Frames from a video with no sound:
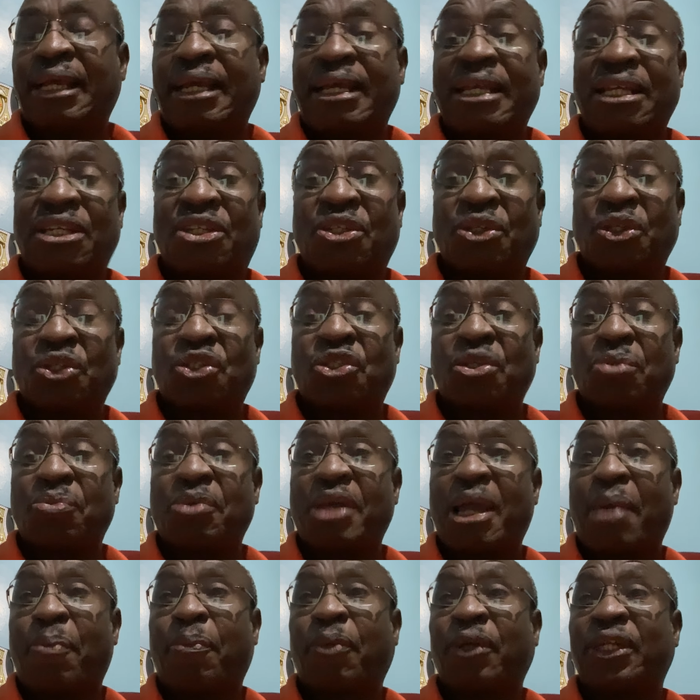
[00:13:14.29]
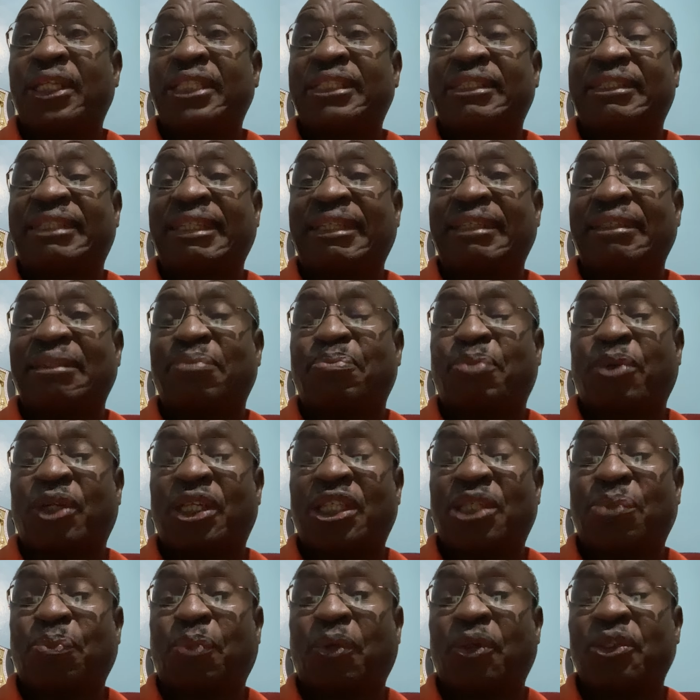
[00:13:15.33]
It used to be a police
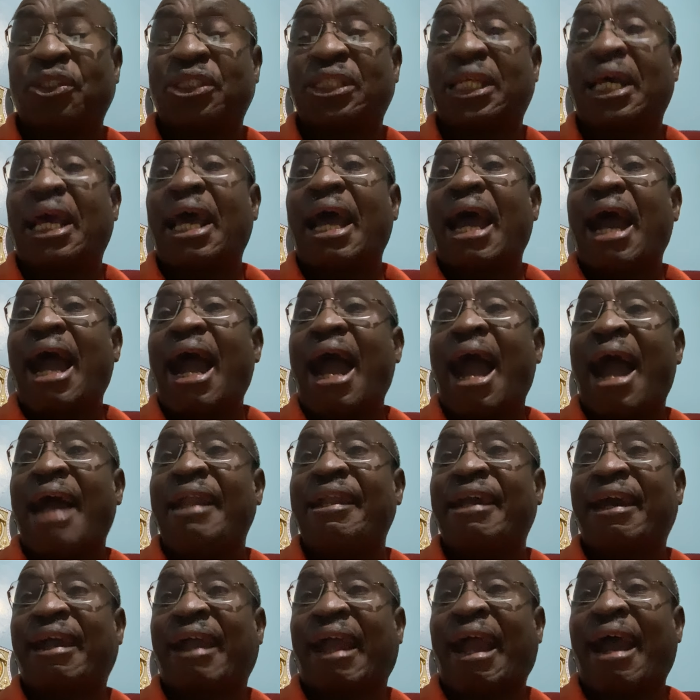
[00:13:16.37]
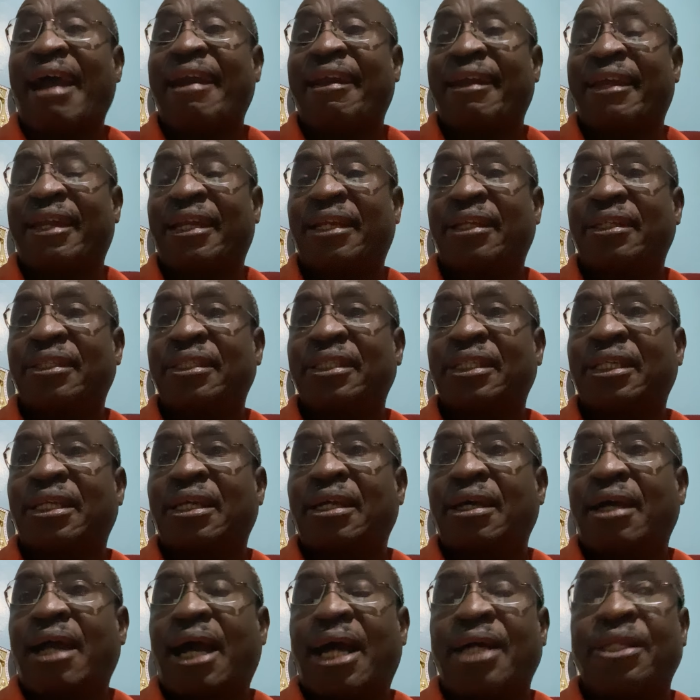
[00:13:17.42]
post under Karen,
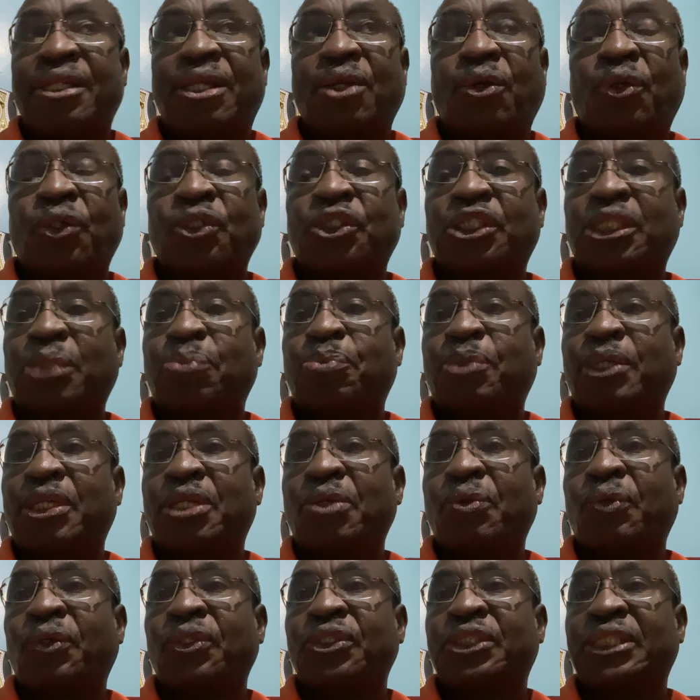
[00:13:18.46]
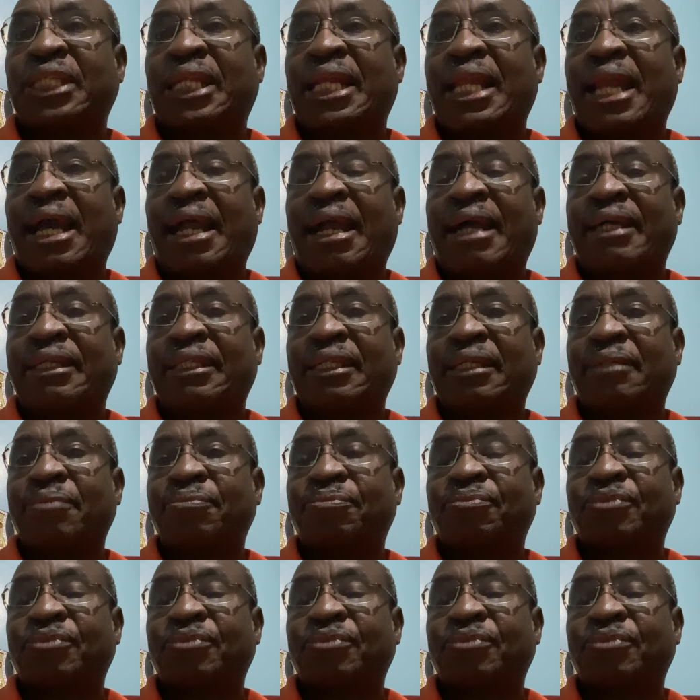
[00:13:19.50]
and the OCPD was in Langata.